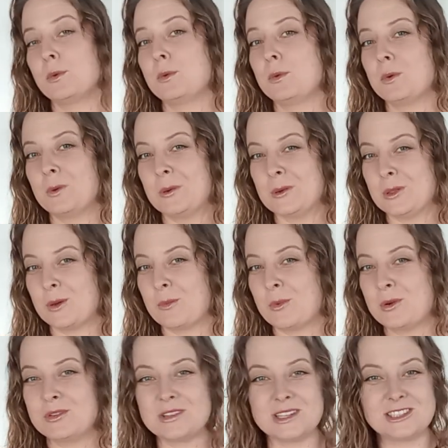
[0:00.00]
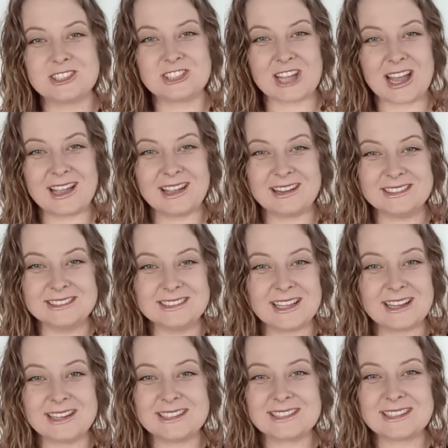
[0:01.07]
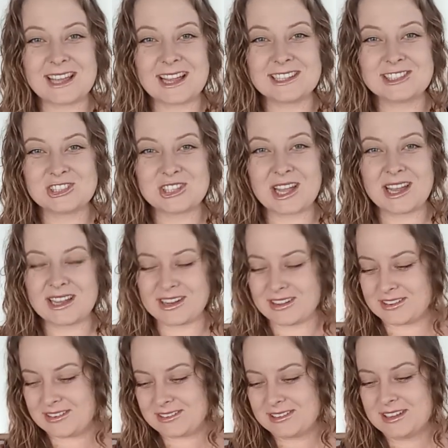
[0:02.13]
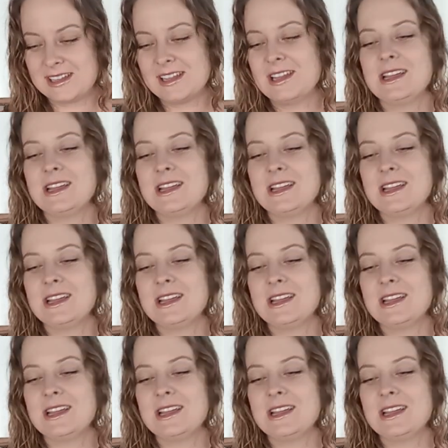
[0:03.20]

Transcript: Ooh, the wounded child. There's that shadow.